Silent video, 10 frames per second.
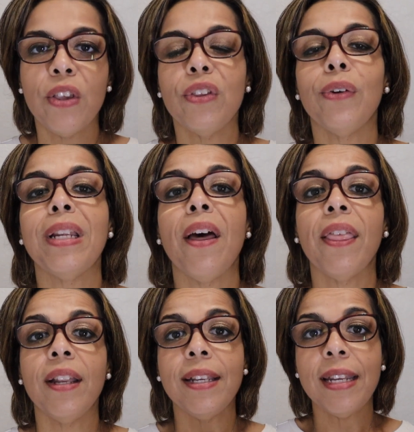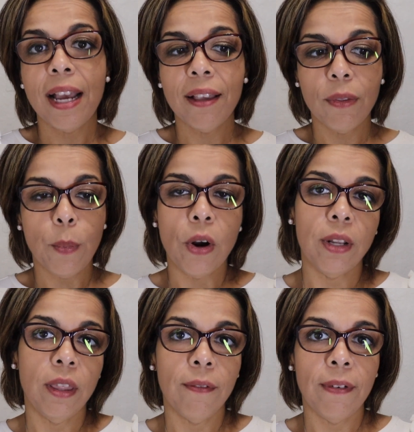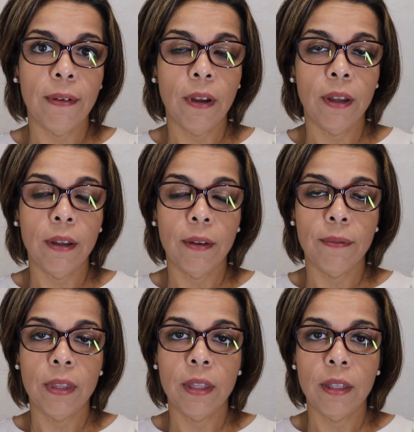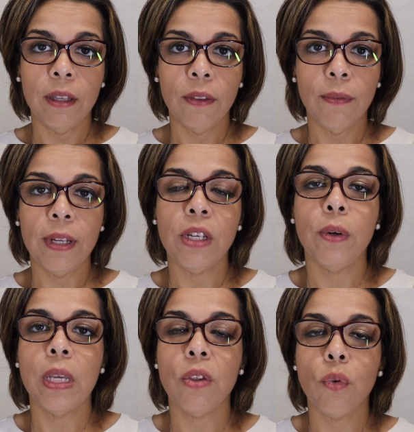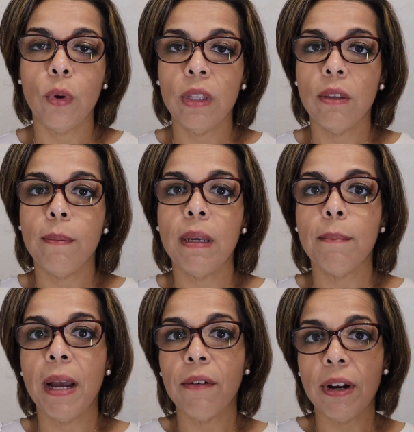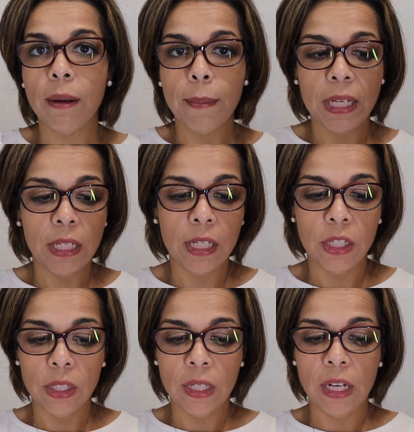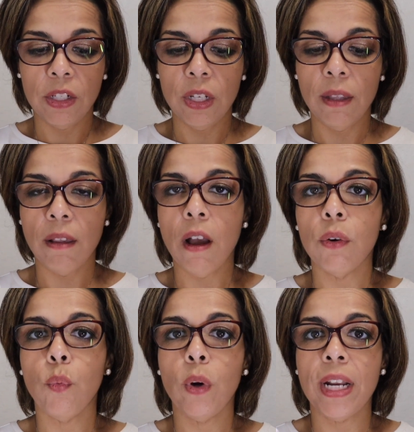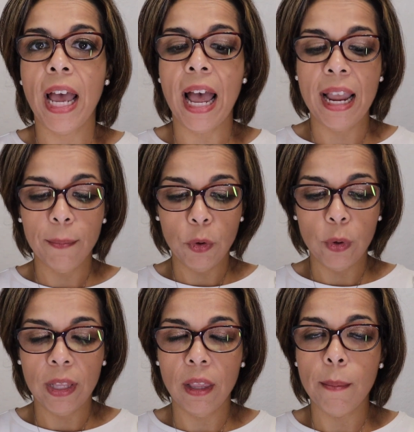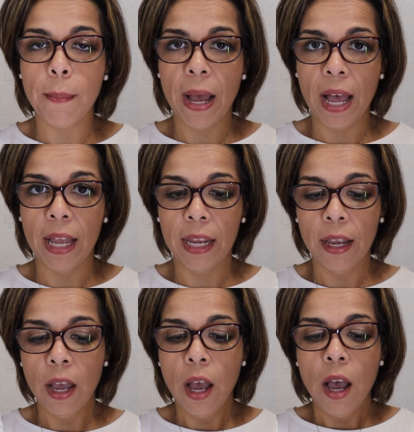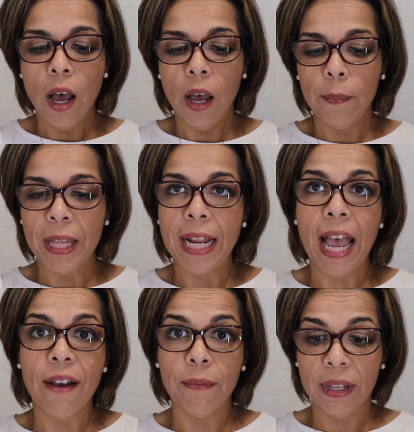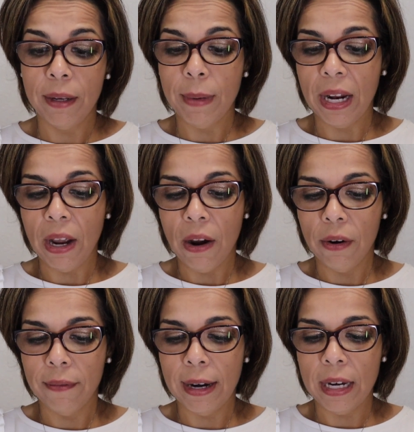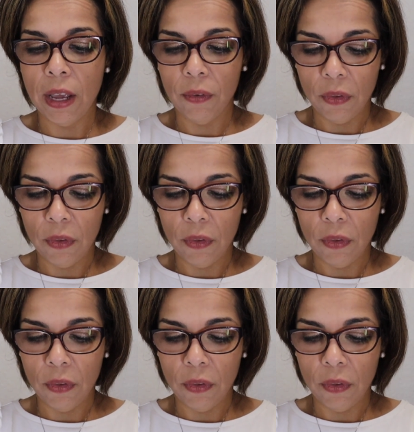So now the next part of this video is going to be my recommendations on what I am going to buy that I have in my cart right now.